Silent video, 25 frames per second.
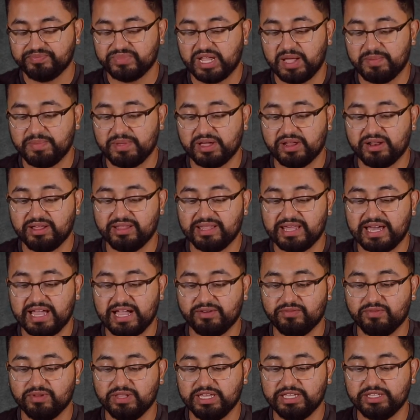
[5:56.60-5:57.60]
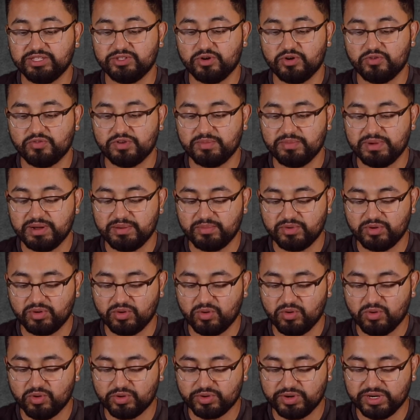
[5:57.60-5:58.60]
I'm not going to lie, I really don't remember
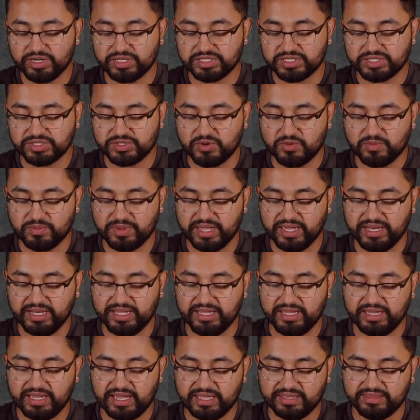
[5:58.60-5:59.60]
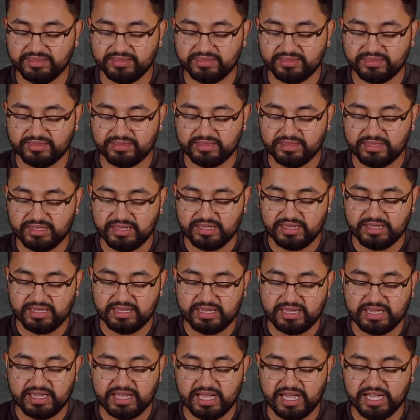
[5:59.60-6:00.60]
ordering so many.
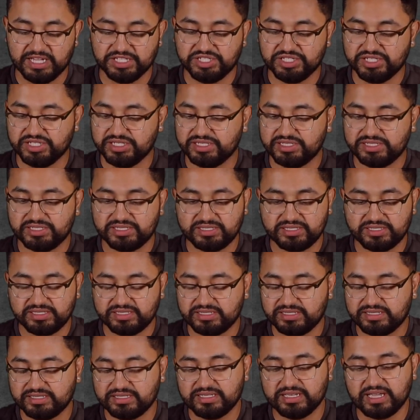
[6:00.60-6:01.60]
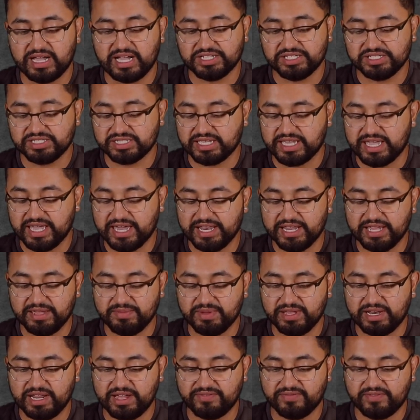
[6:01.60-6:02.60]
I just get them
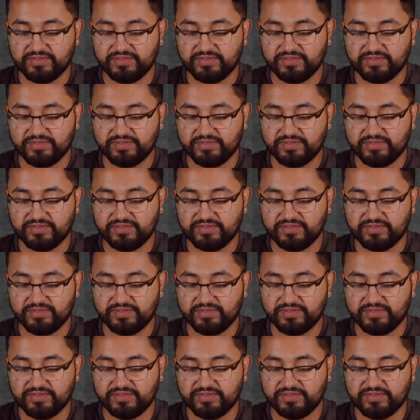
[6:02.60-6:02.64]
and I